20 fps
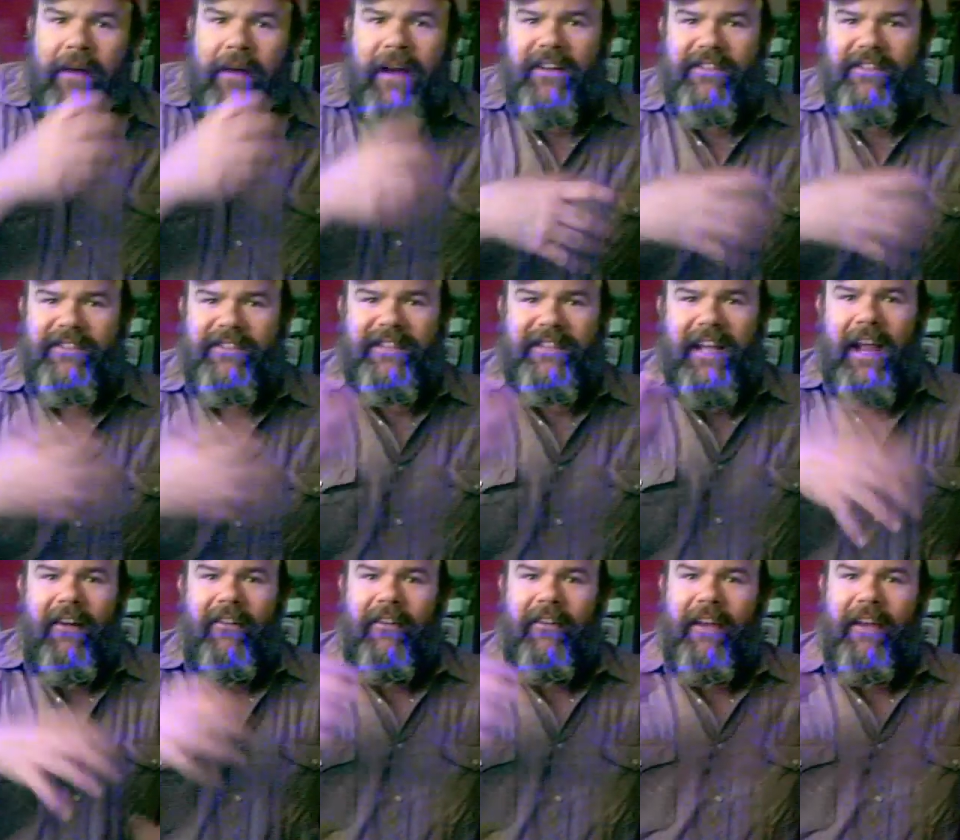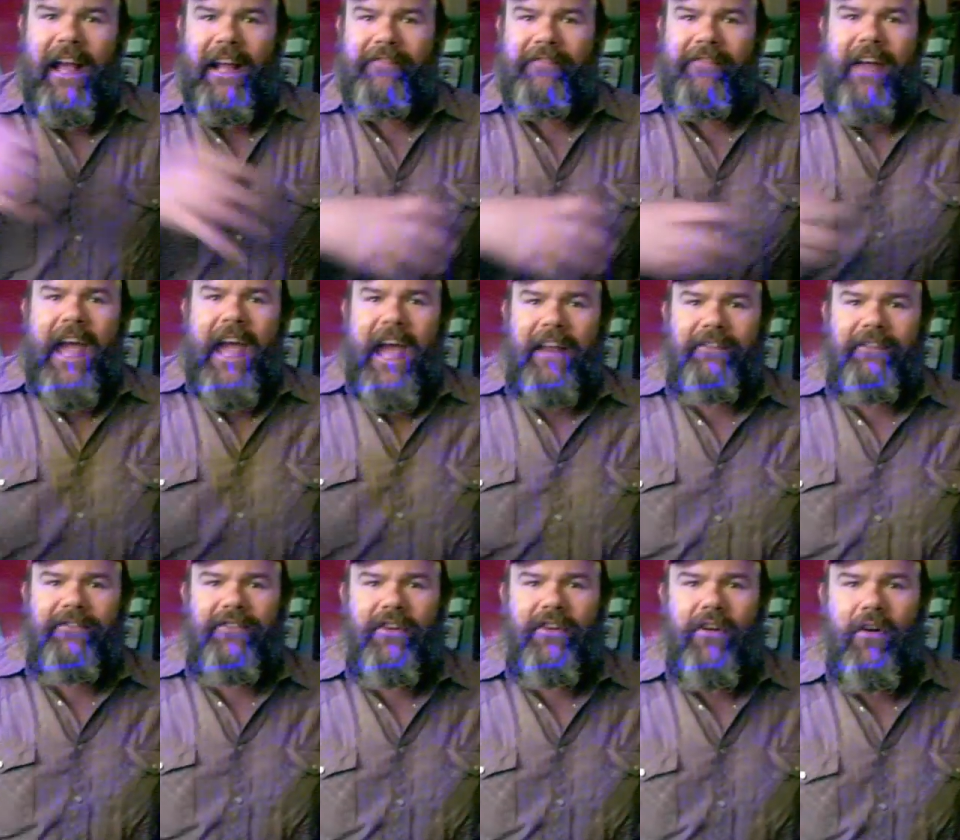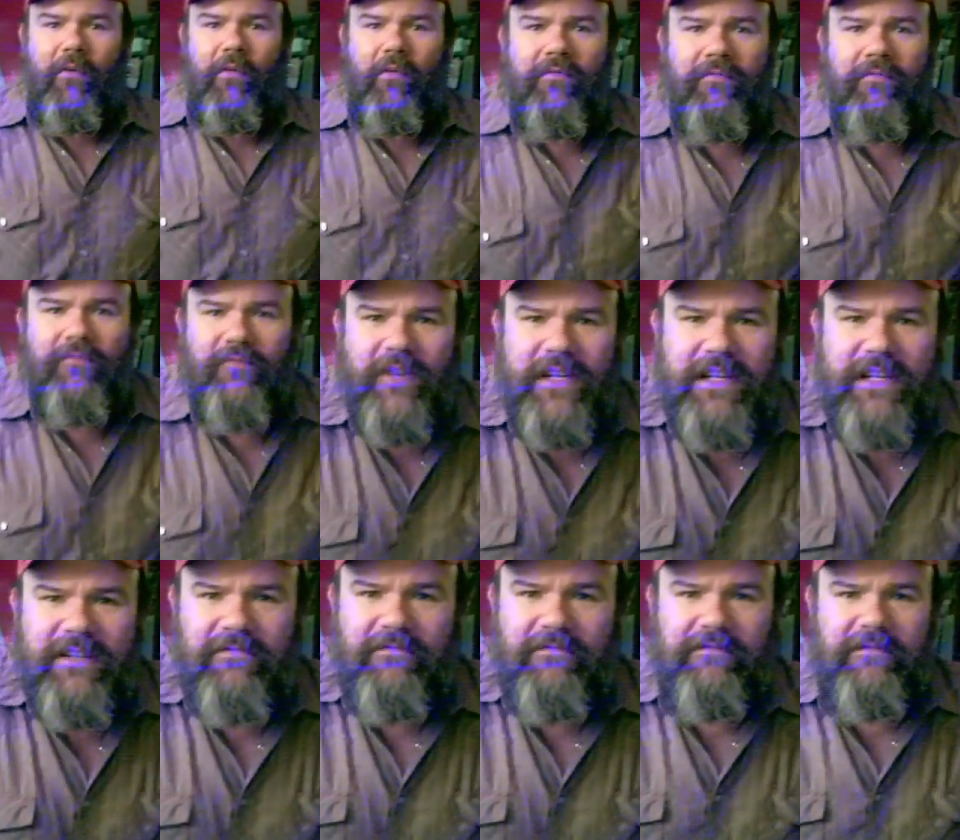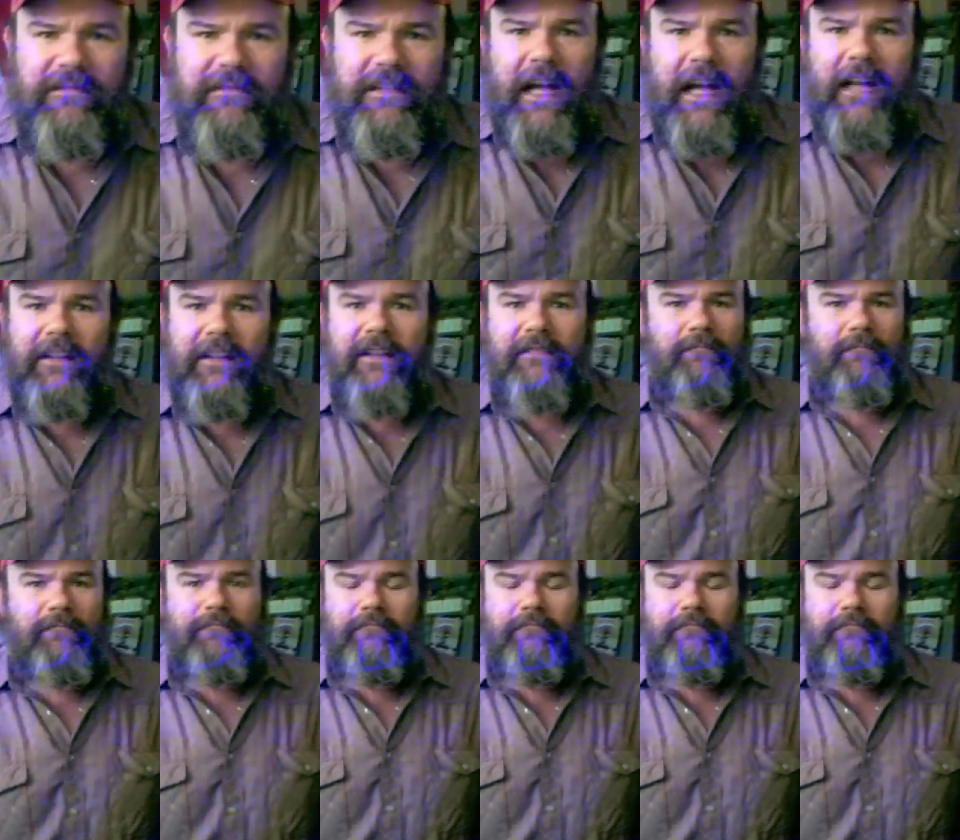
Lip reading: made a sound like that, you know, real like the